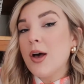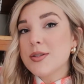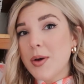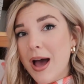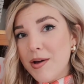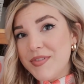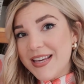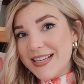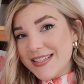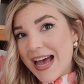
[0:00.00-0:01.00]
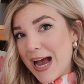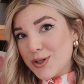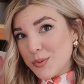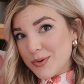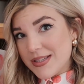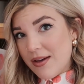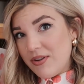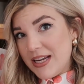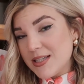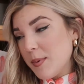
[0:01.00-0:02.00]
I also have these actual
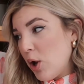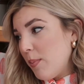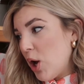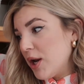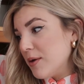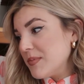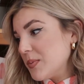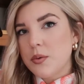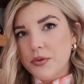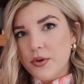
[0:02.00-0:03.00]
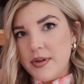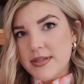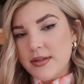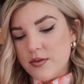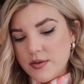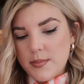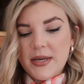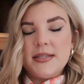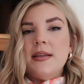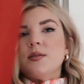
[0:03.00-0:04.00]
70s bell bottoms, so we'll throw these into the
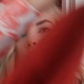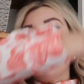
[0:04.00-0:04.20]
mix as